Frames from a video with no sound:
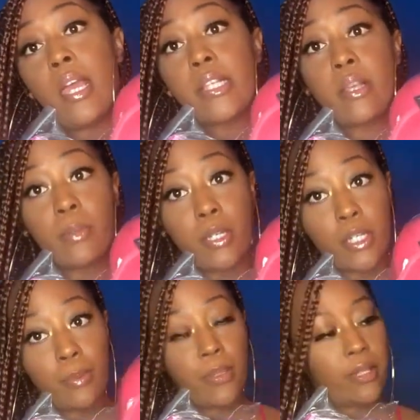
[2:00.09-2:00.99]
So I'm gonna
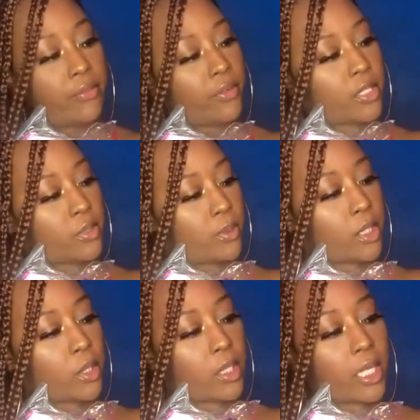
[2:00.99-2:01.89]
go put the first one
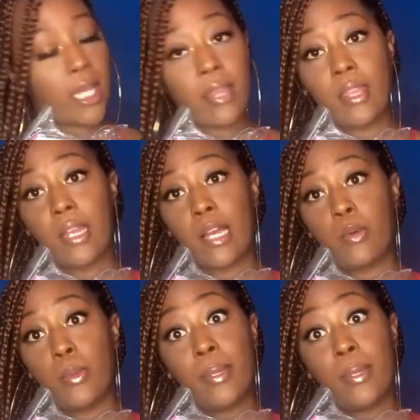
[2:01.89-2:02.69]
on and then I will